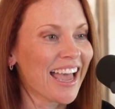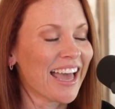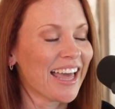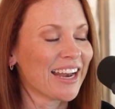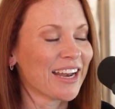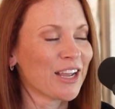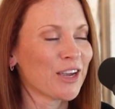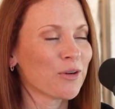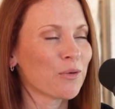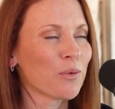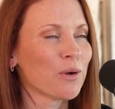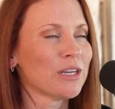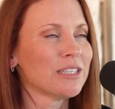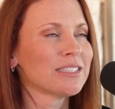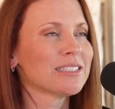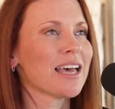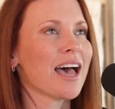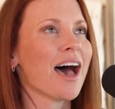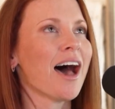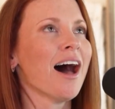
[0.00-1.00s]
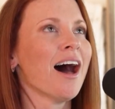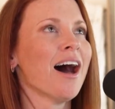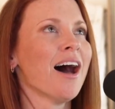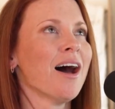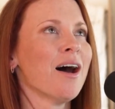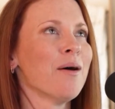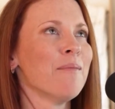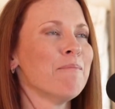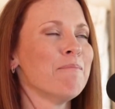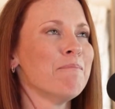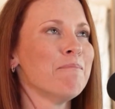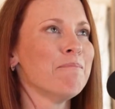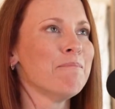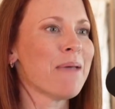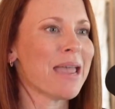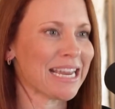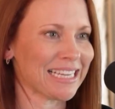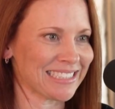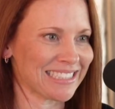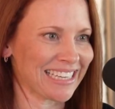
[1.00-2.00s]
And it was
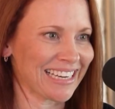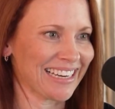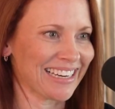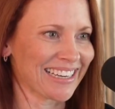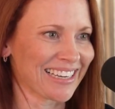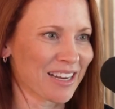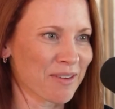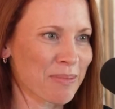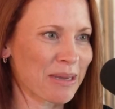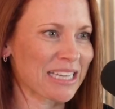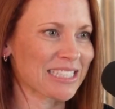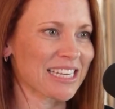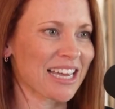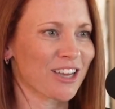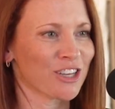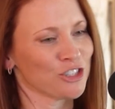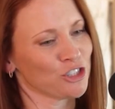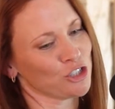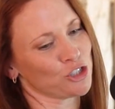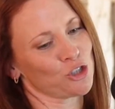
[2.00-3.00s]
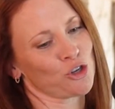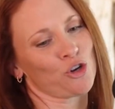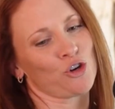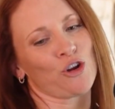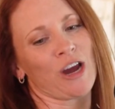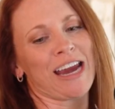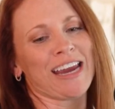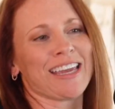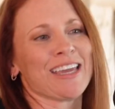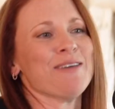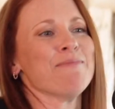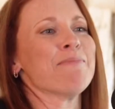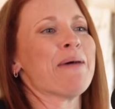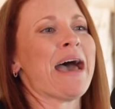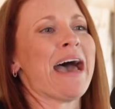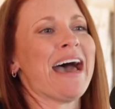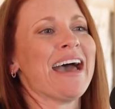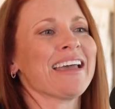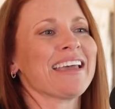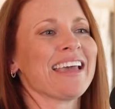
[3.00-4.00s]
amazing because I could just crank it
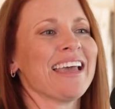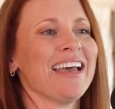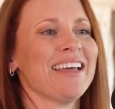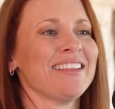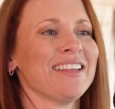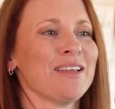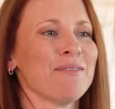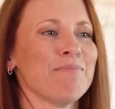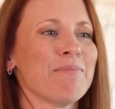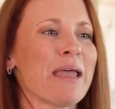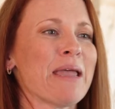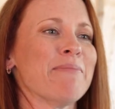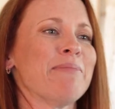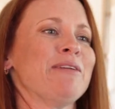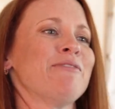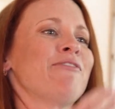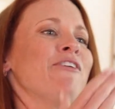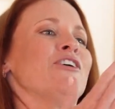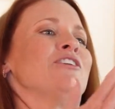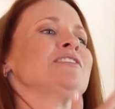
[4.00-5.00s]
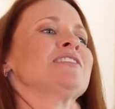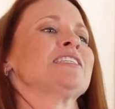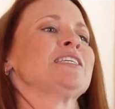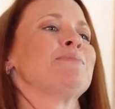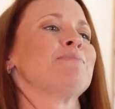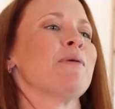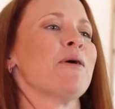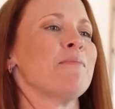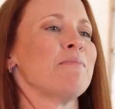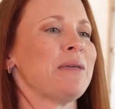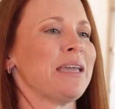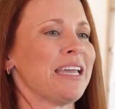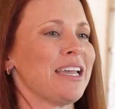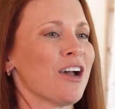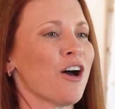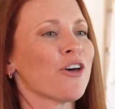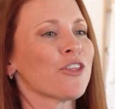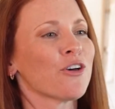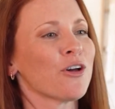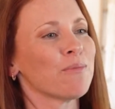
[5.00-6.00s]
back and then baby'd fall asleep on me.
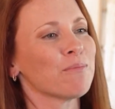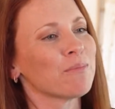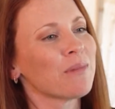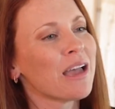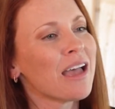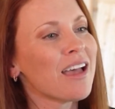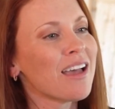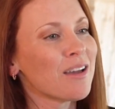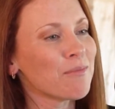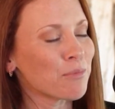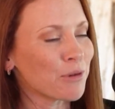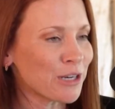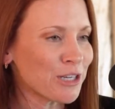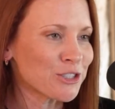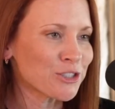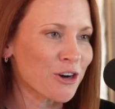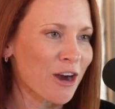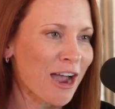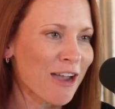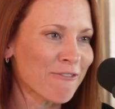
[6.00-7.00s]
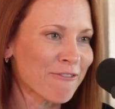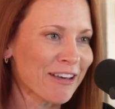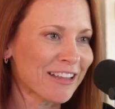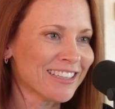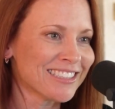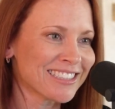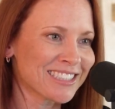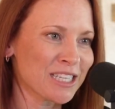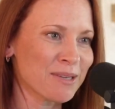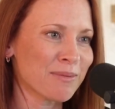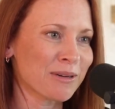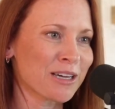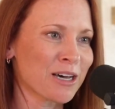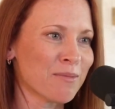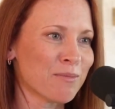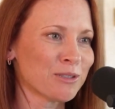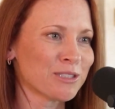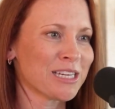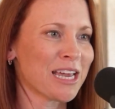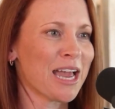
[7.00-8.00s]
Although I'm pretty sure I fell asleep a
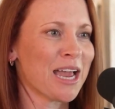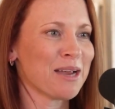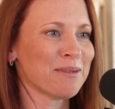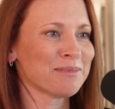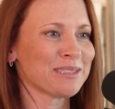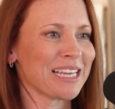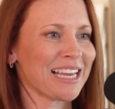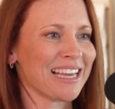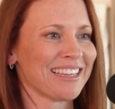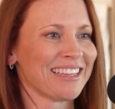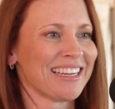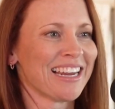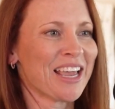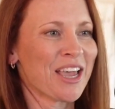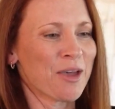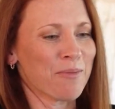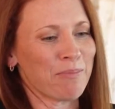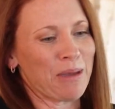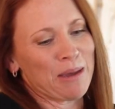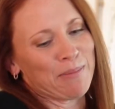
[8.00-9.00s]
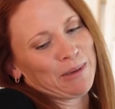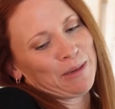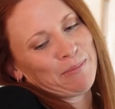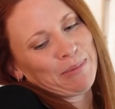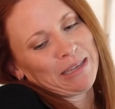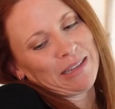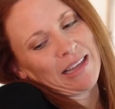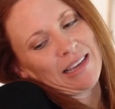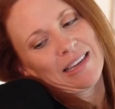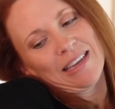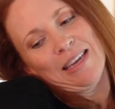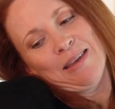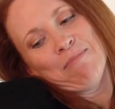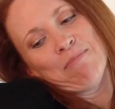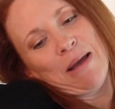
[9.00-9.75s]
couple times and baby'd be like in